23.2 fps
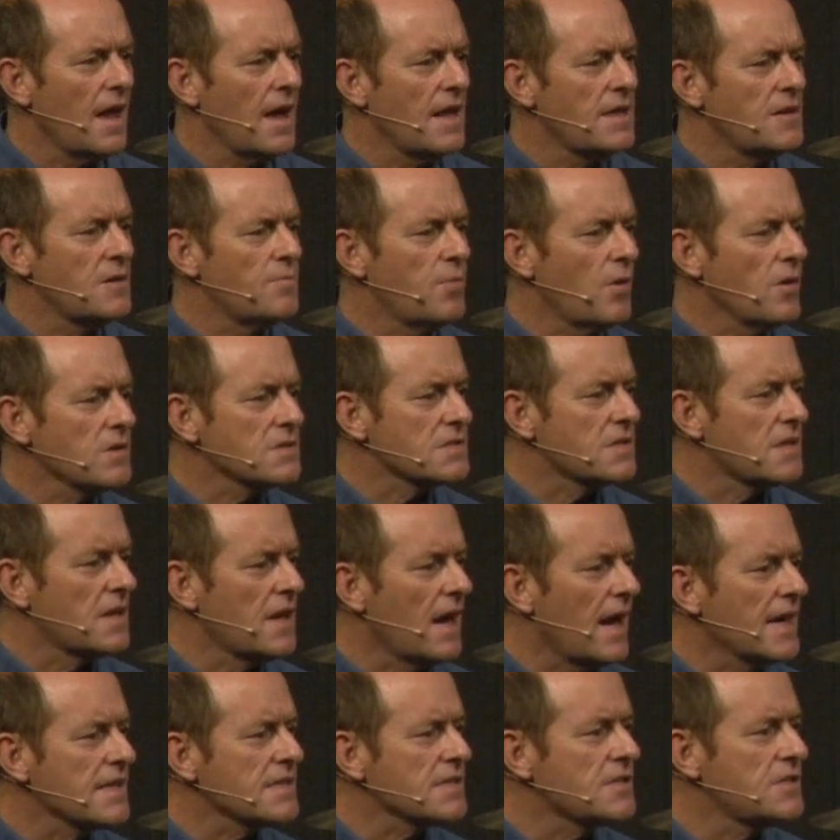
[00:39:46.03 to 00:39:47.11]
your boss can
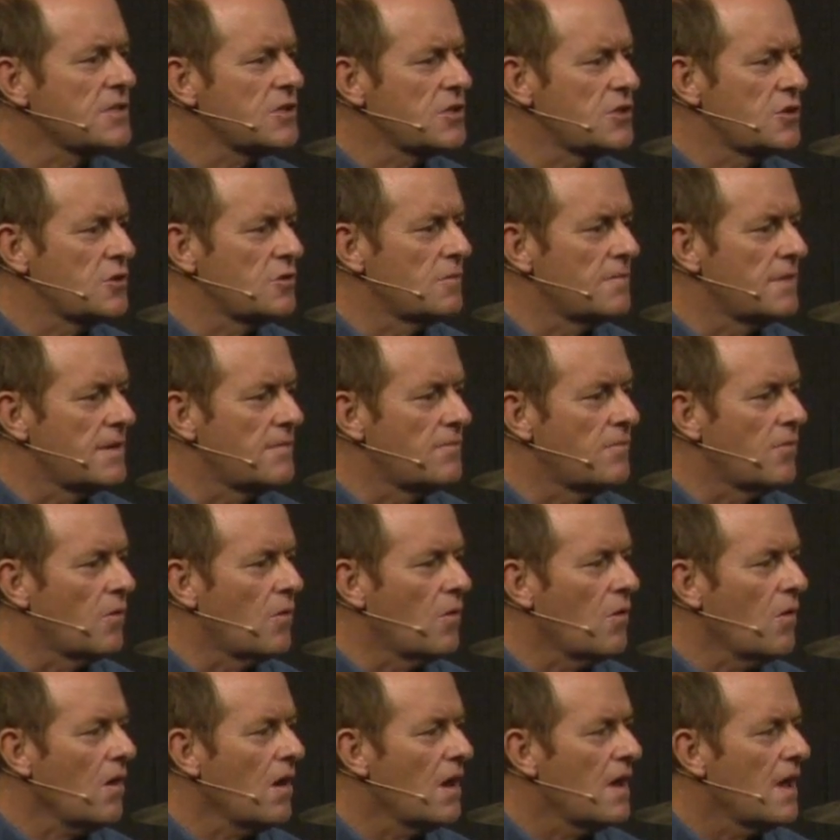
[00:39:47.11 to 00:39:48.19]
ask you to do a bit
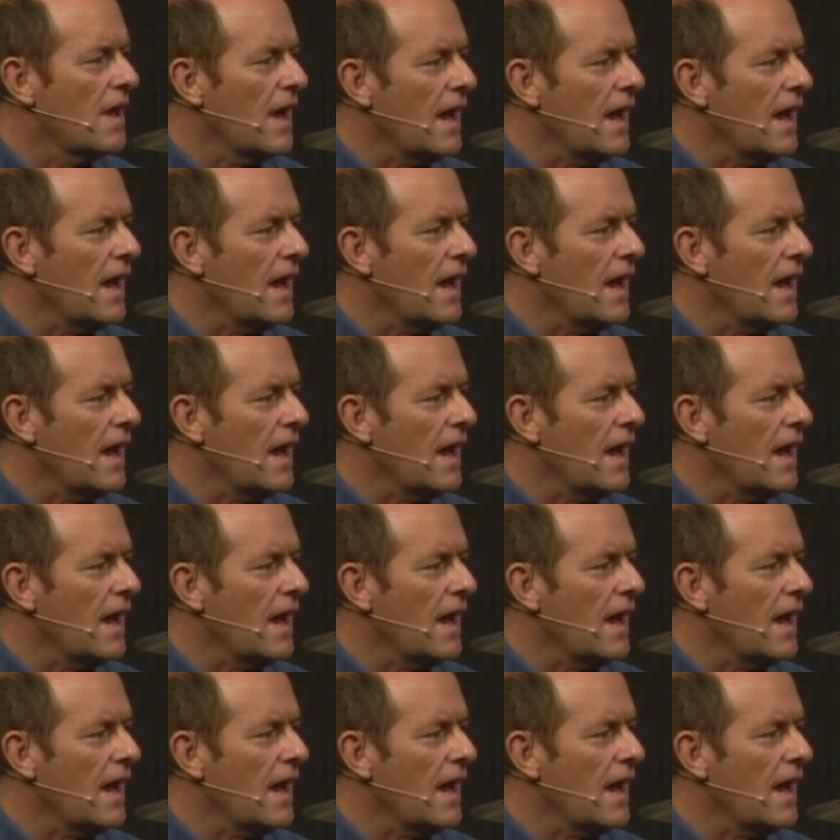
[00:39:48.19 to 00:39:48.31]
more